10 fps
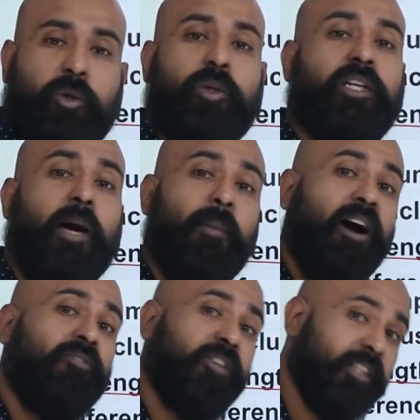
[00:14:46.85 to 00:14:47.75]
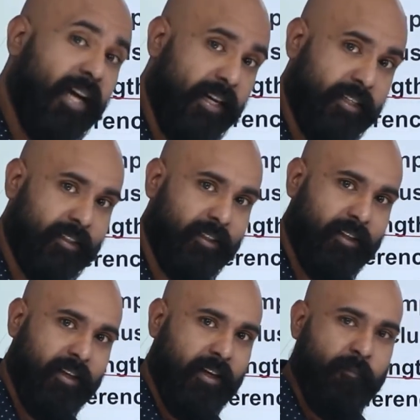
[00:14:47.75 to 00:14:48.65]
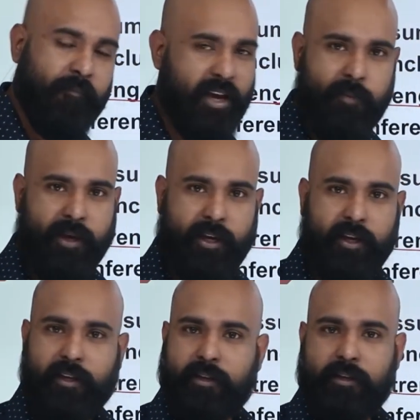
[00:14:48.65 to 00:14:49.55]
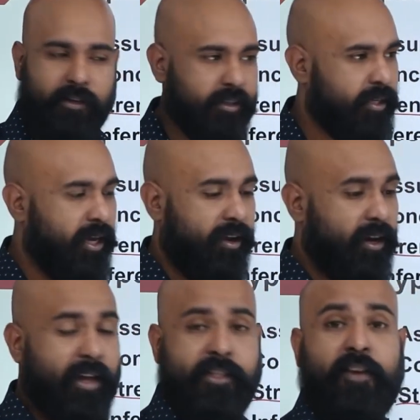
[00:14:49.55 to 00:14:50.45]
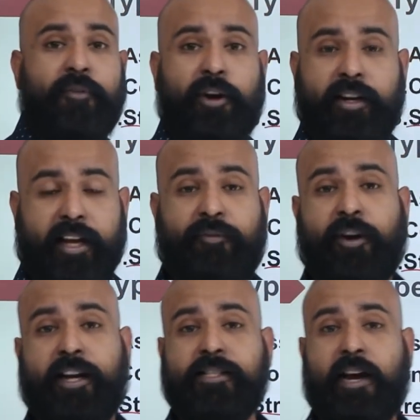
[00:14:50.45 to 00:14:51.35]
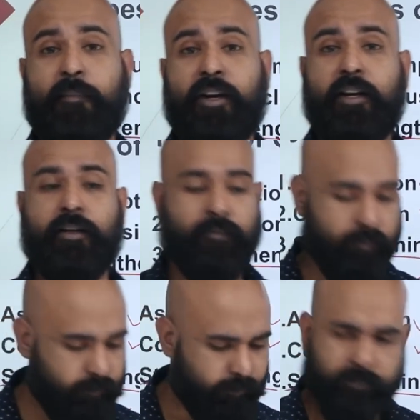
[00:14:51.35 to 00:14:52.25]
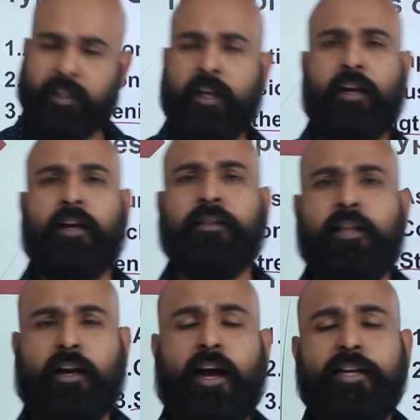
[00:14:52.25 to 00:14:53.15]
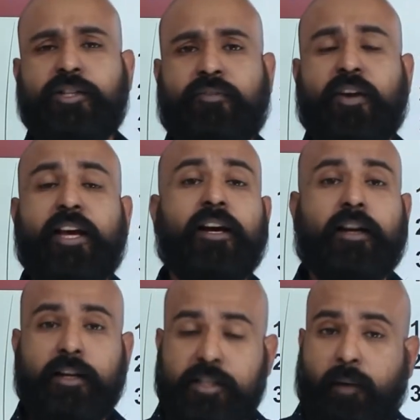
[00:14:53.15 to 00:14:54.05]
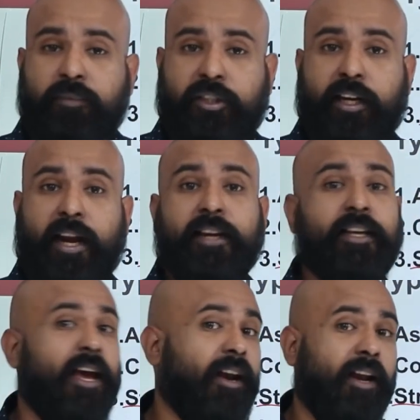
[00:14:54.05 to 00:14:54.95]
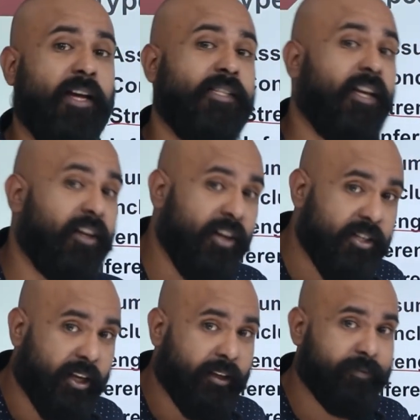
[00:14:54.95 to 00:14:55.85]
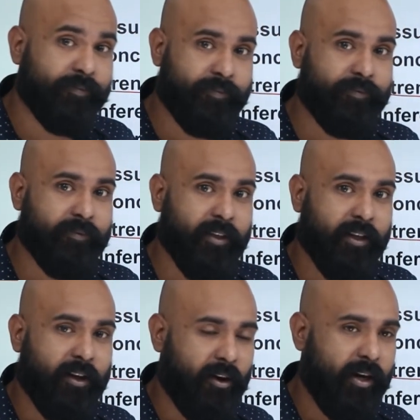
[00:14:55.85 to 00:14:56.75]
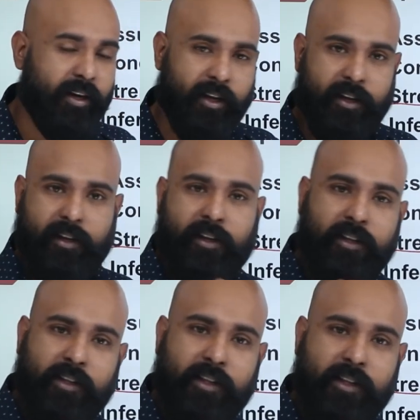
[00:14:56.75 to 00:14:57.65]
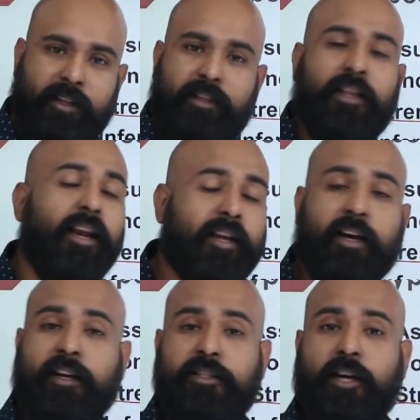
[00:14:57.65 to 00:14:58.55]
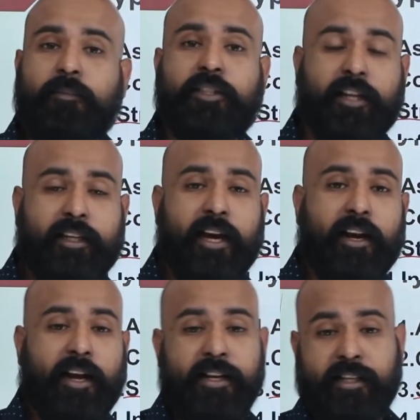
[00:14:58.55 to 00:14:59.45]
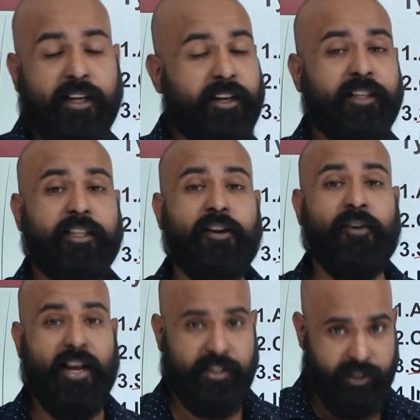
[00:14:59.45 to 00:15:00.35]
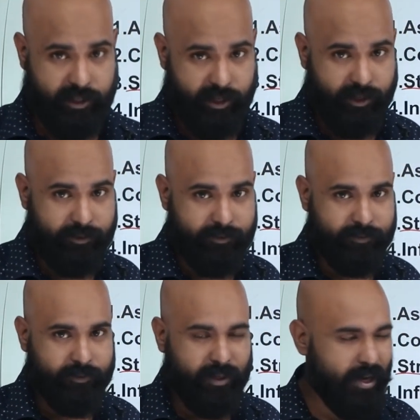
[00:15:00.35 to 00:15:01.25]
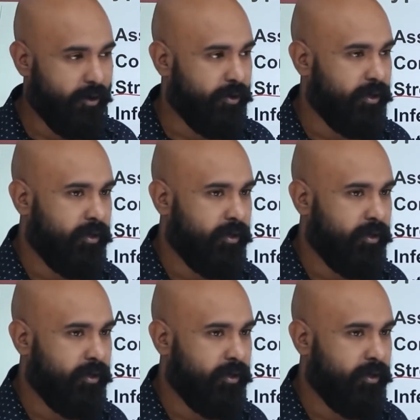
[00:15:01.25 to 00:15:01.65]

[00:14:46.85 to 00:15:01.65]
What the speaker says: could come after that. Maybe, let's say take for an example, the rise of liquor consumption in Kerala is increasing. All right? The liquor consumption in Kerala is increasing drastically. Now,